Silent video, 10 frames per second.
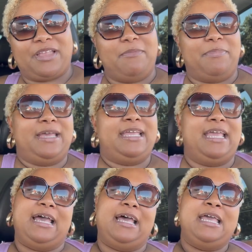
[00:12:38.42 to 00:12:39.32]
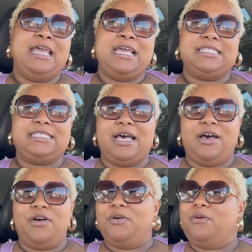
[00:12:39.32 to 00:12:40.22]
But yeah,
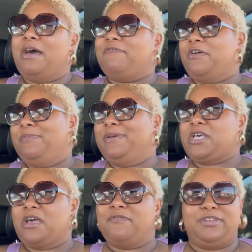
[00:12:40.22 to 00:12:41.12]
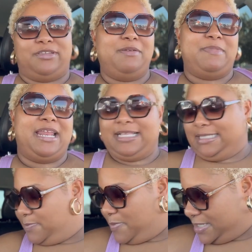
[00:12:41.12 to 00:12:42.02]
so I've already been talking for 3
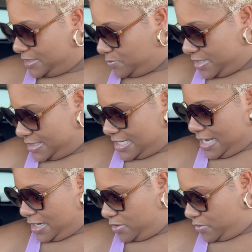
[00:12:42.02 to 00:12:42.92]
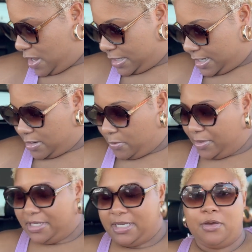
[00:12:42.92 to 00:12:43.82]
minutes, but just wanted to kind of clue y'all in on
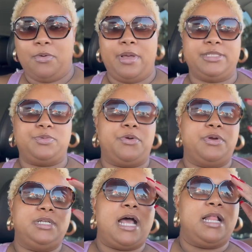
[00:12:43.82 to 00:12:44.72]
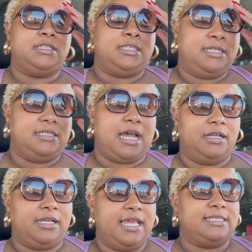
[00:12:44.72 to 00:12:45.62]
what the deal was. We're going to
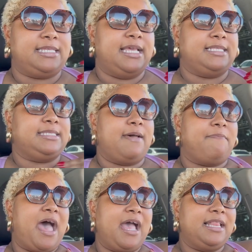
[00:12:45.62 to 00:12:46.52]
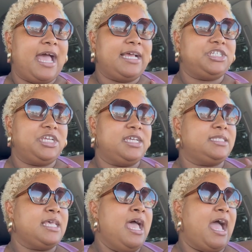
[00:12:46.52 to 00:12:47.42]
Dollar King to get some
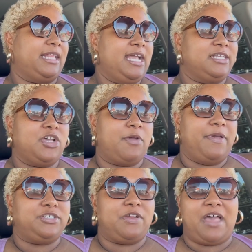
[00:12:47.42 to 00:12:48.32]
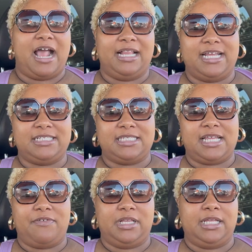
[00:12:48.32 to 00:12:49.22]
eyelashes. I think I took a picture of the eyelashes that
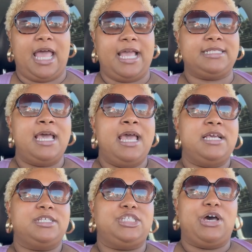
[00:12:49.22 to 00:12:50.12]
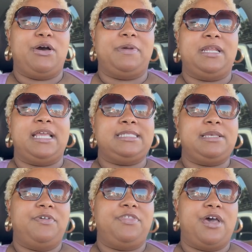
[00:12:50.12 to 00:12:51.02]
I really liked, so I'm gonna get
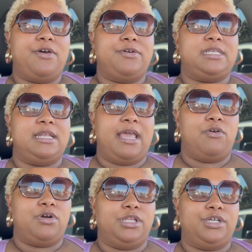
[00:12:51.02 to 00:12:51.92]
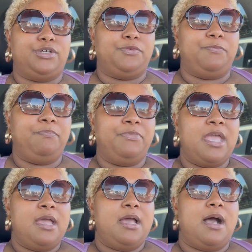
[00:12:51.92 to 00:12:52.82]
some of those, nail glue.
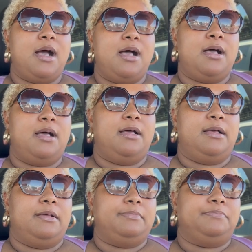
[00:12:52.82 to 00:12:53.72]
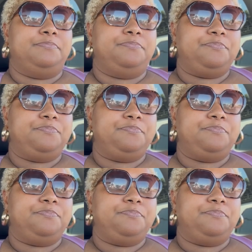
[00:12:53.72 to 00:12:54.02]
I'm